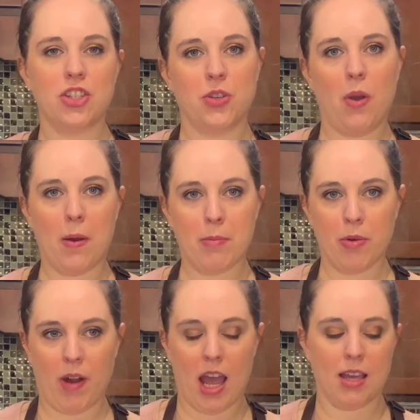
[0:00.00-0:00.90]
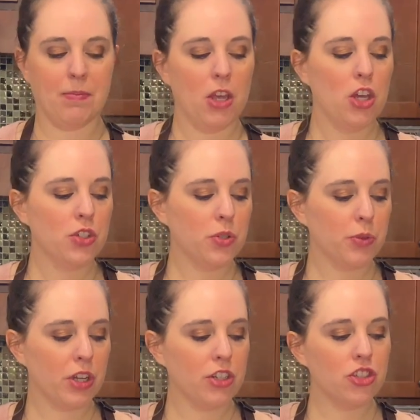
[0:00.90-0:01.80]
to our meringue. So
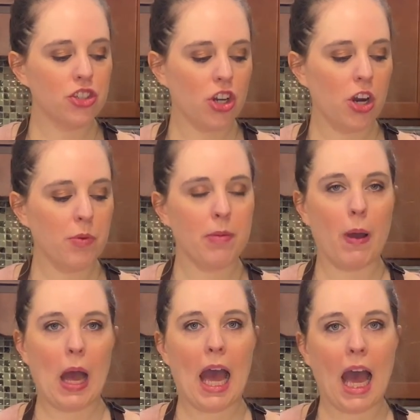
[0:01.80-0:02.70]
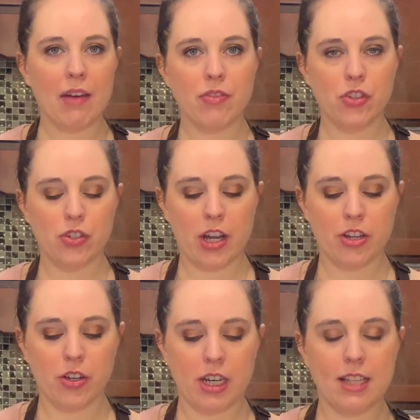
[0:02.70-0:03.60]
we're gonna start with about half of the dry
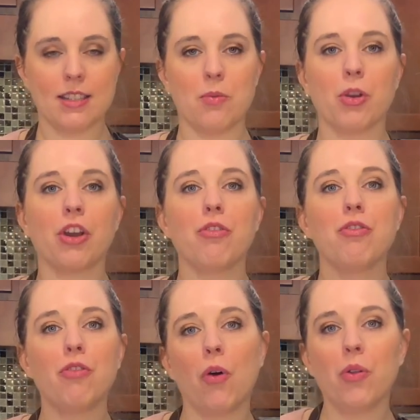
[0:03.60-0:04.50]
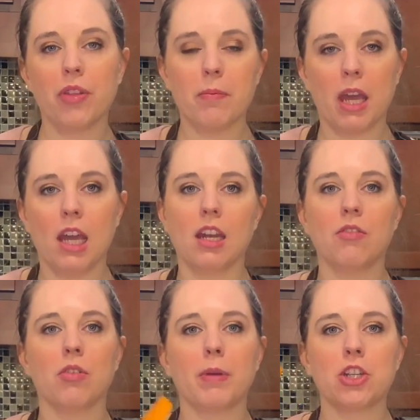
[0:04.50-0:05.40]
ingredients and we're gonna fold them in. And
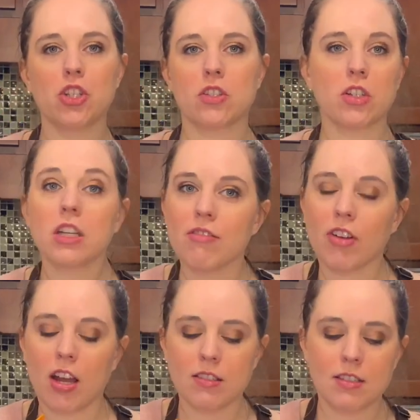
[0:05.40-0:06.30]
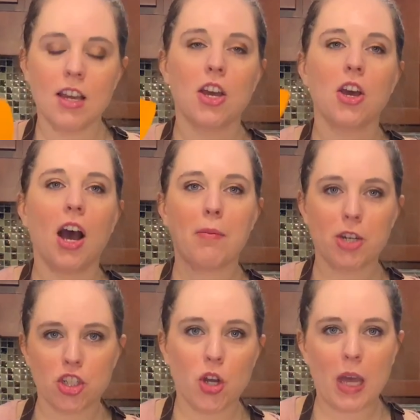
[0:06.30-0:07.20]
for my Schitt's Creek friends, I'm gonna
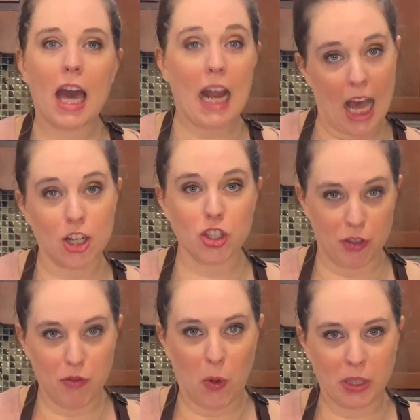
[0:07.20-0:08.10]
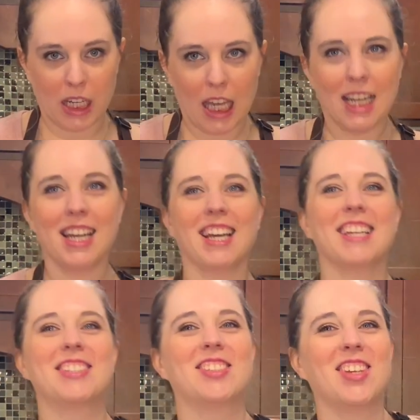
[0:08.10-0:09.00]
show you how to actually fold it in.
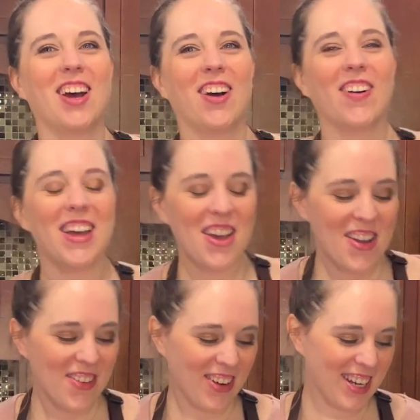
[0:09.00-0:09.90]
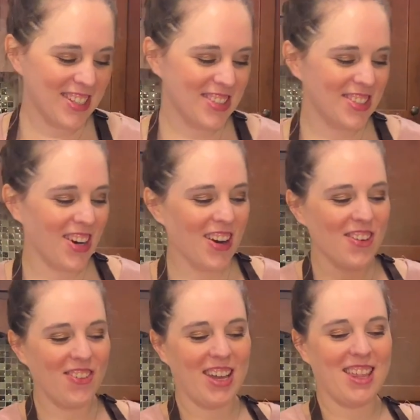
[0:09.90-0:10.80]
So we're gonna
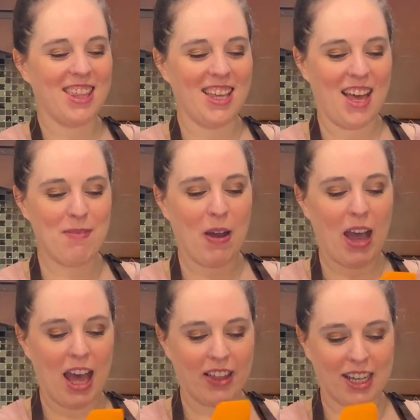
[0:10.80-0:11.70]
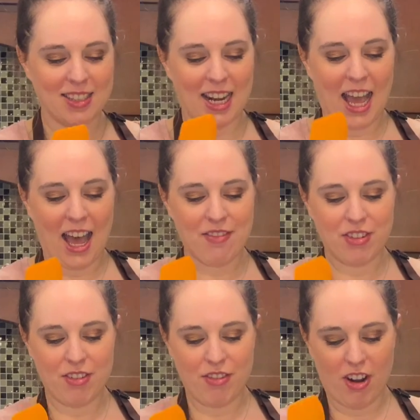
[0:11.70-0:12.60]
start with about, like I said, half
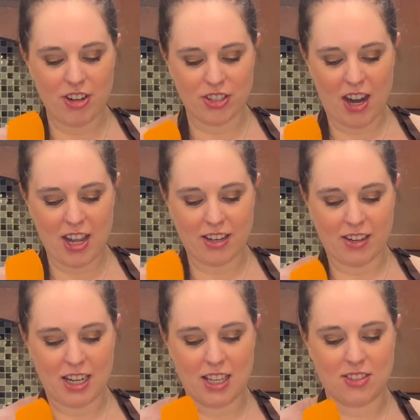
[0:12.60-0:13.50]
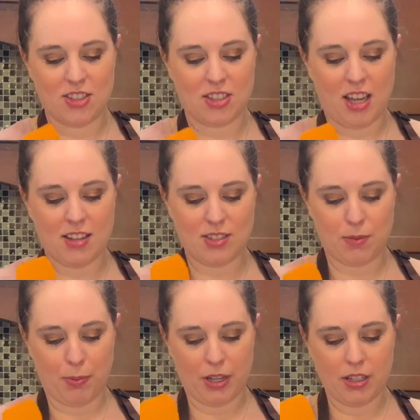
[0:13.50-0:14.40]
of our dry ingredients and just kind of
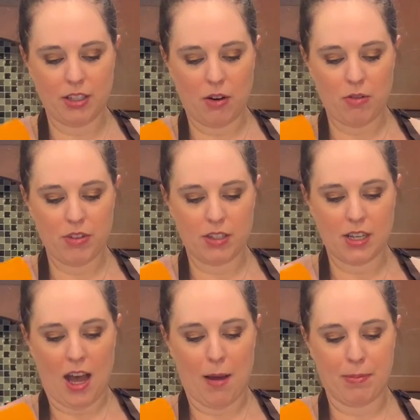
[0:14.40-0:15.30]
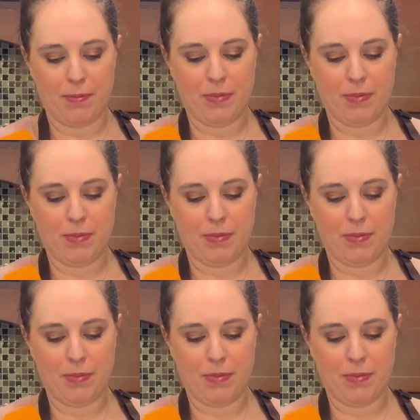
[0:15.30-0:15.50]
sprinkle it over the top.